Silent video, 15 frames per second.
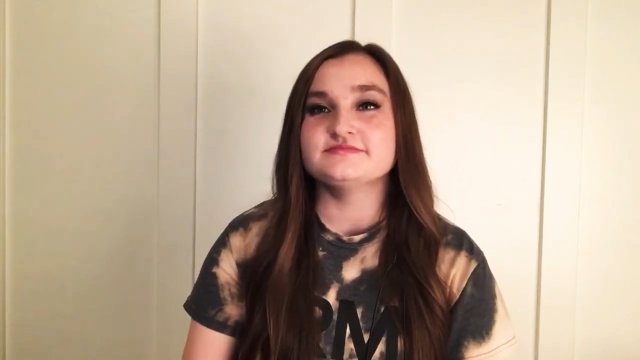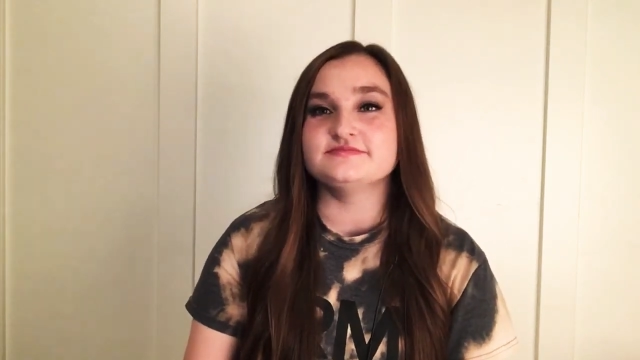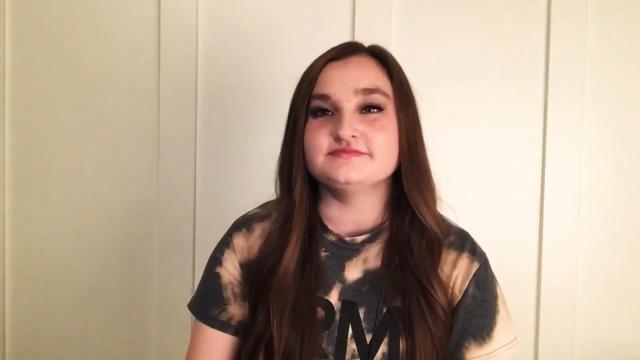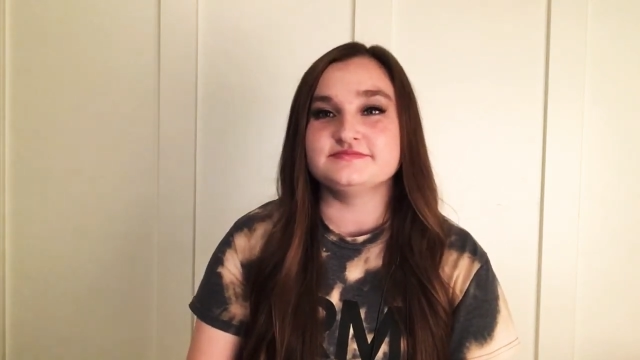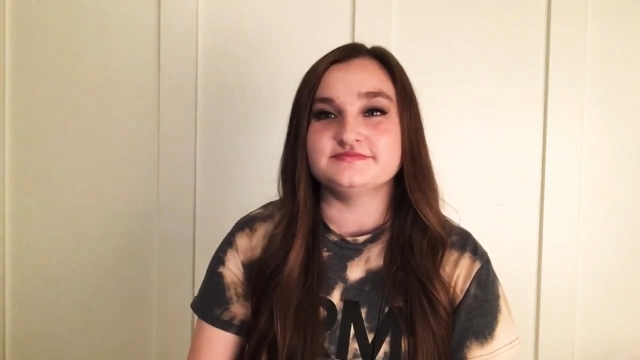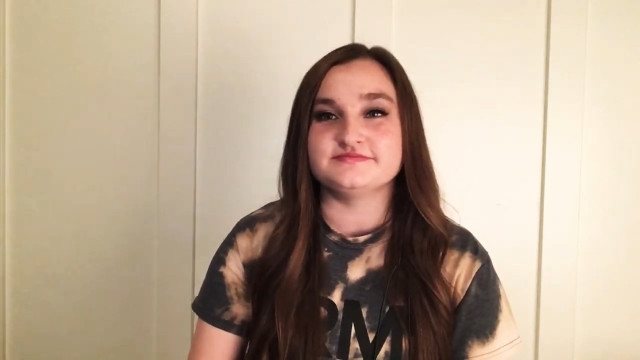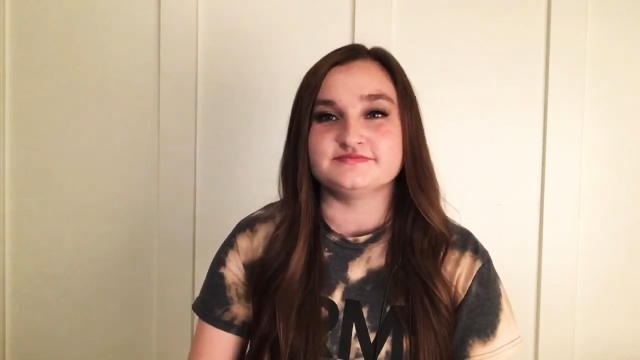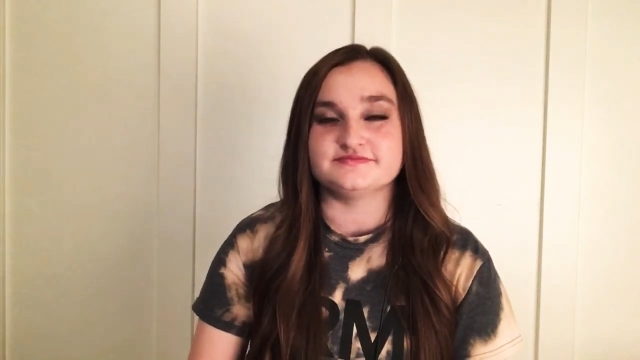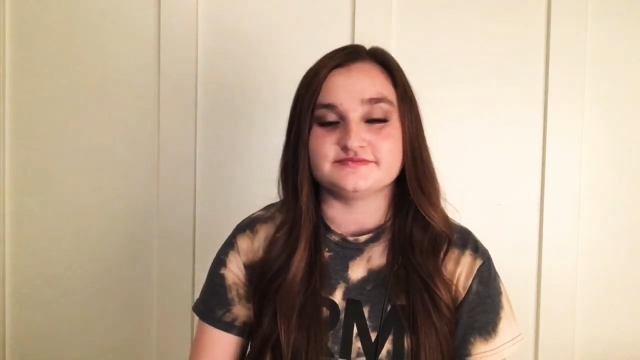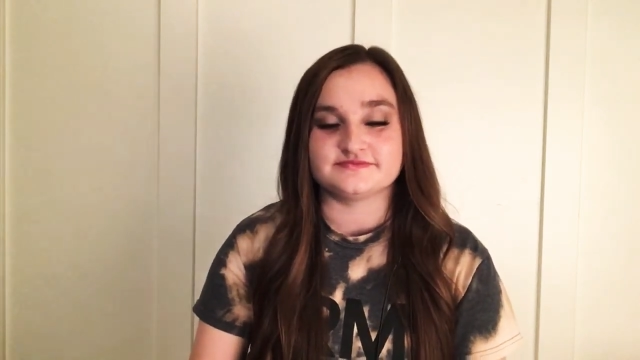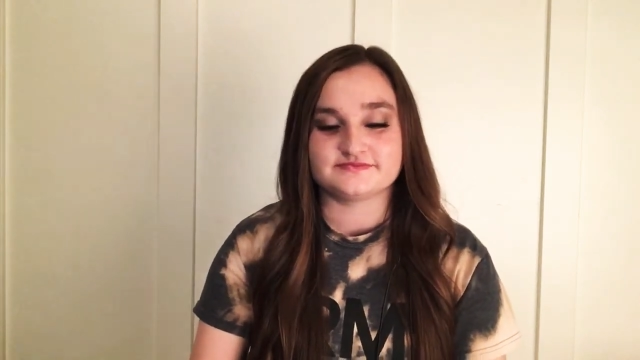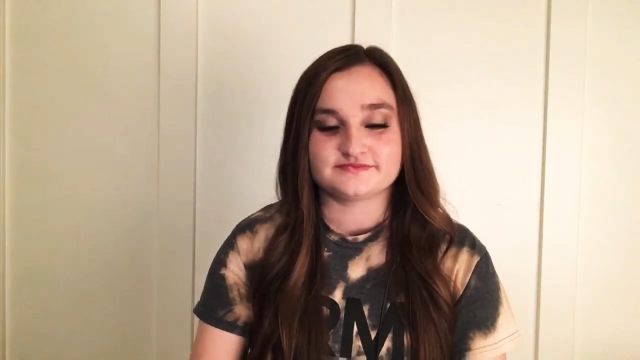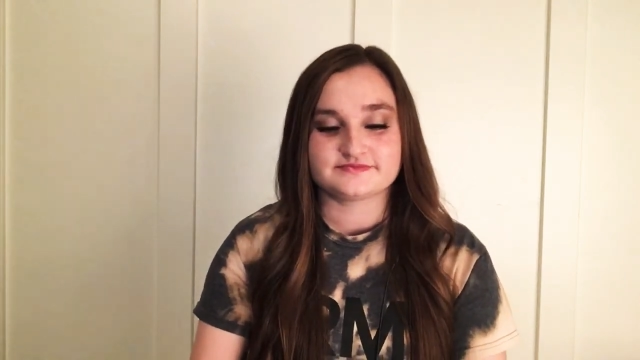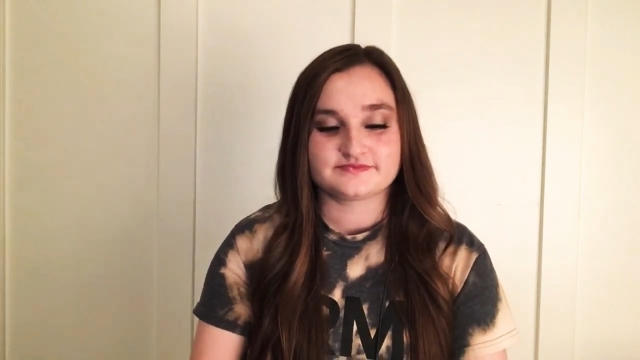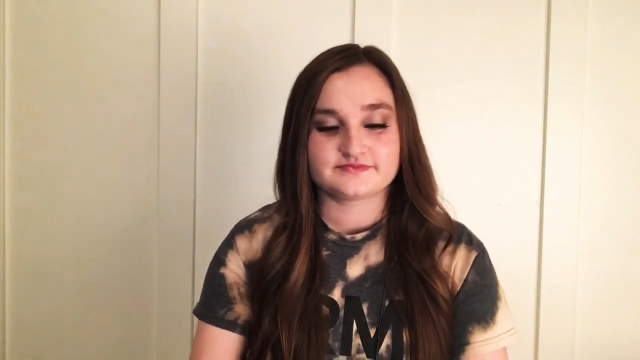
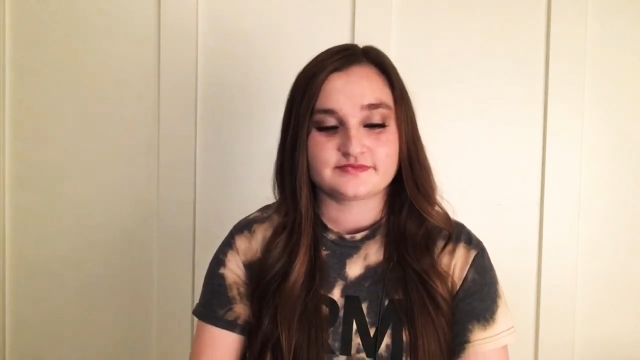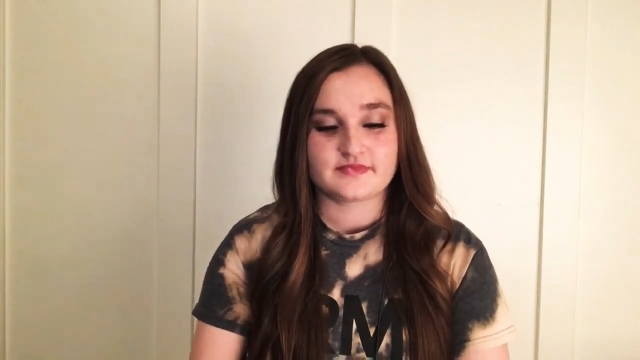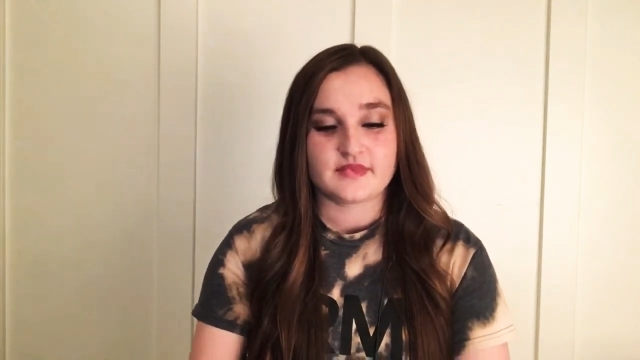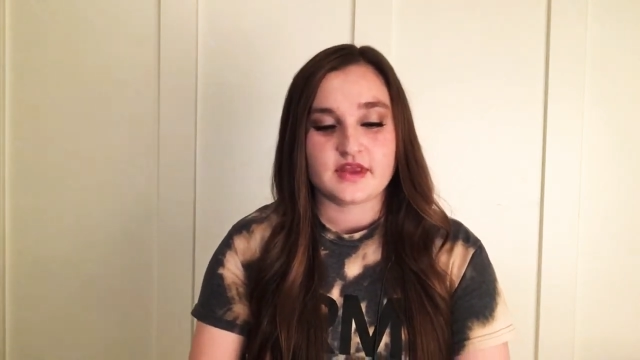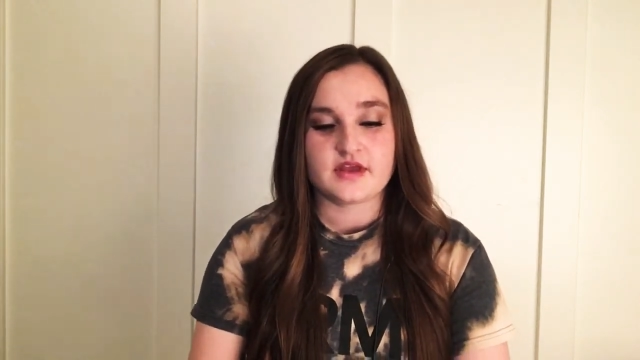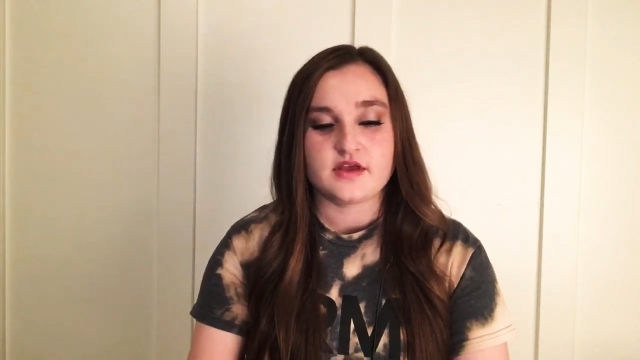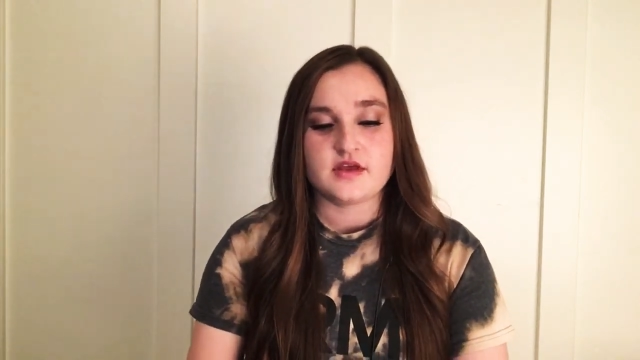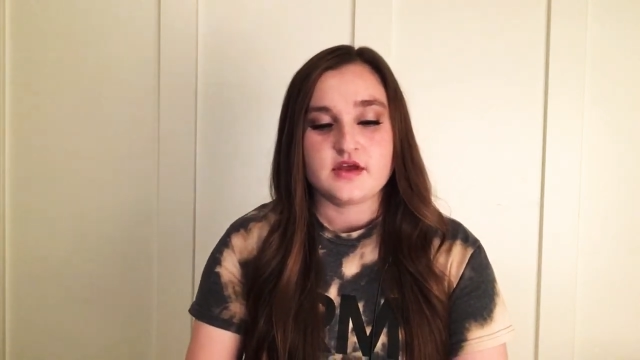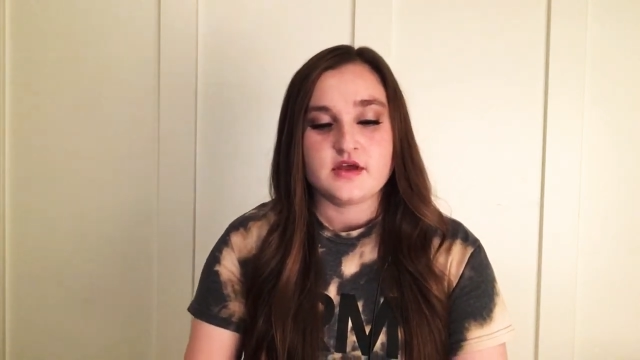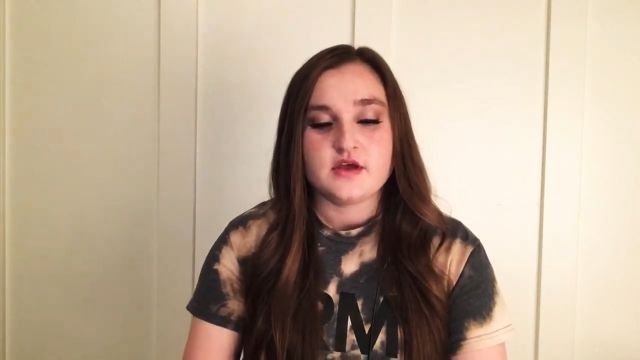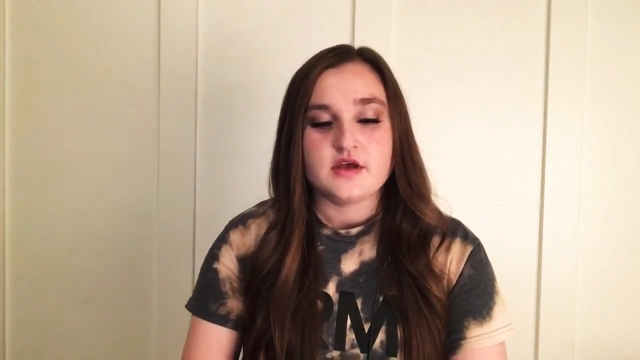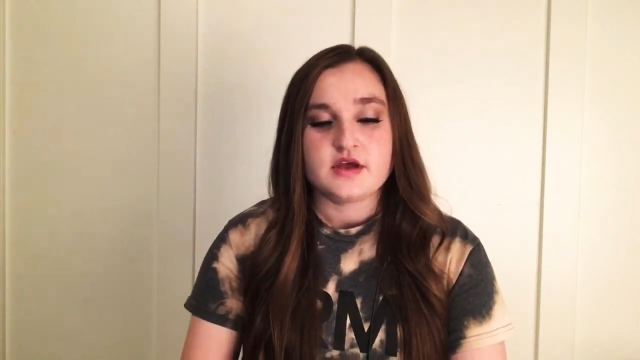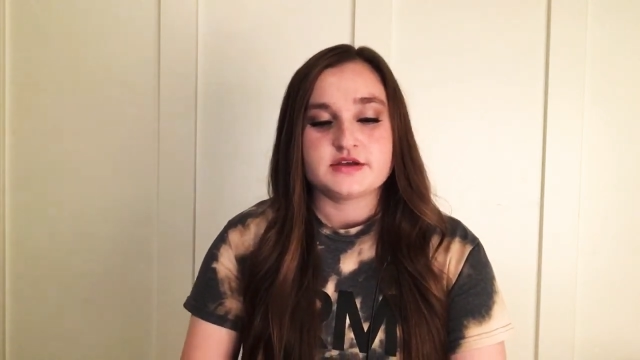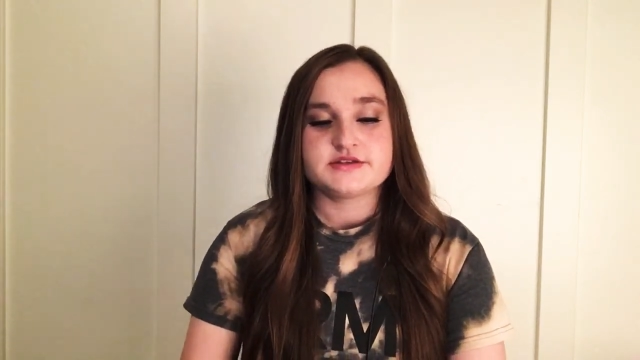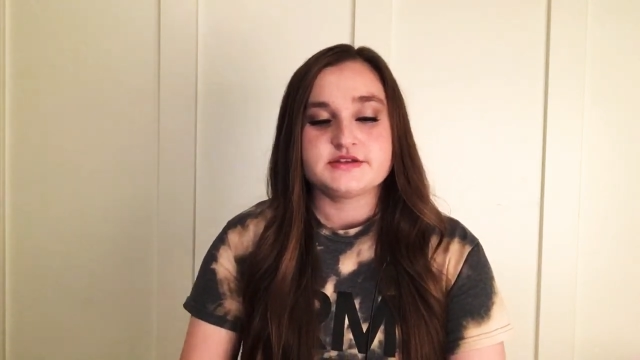I